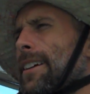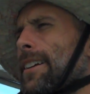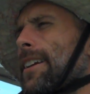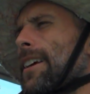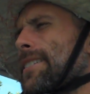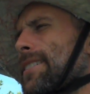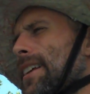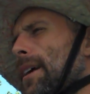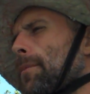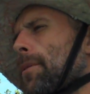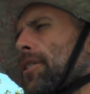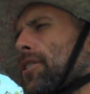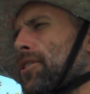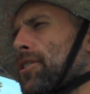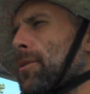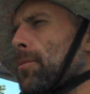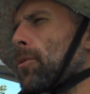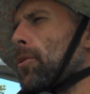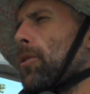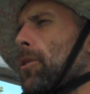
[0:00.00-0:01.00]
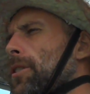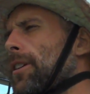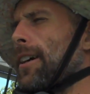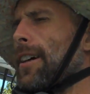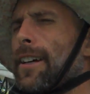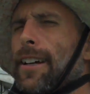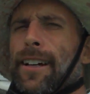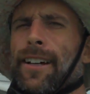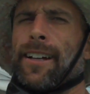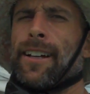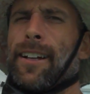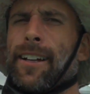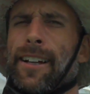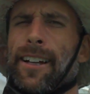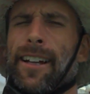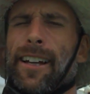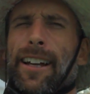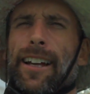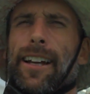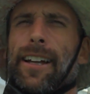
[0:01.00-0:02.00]
Next time I use the mold,
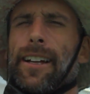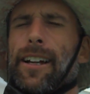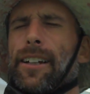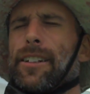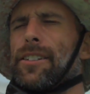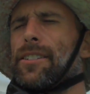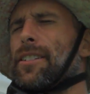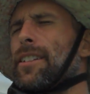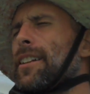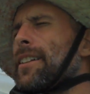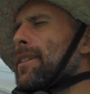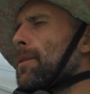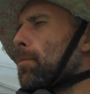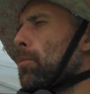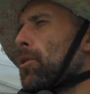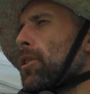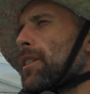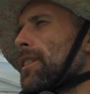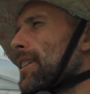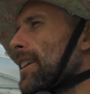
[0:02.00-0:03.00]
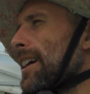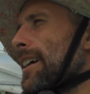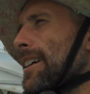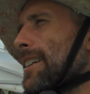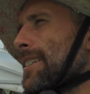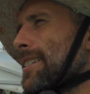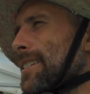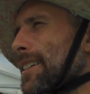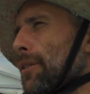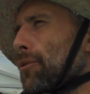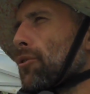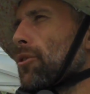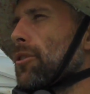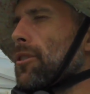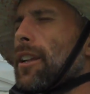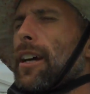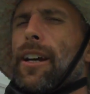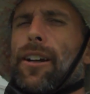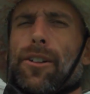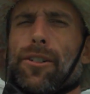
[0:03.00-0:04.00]
I just need to put like several
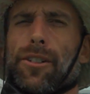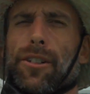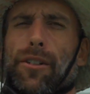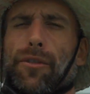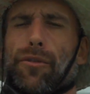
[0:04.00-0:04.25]
layers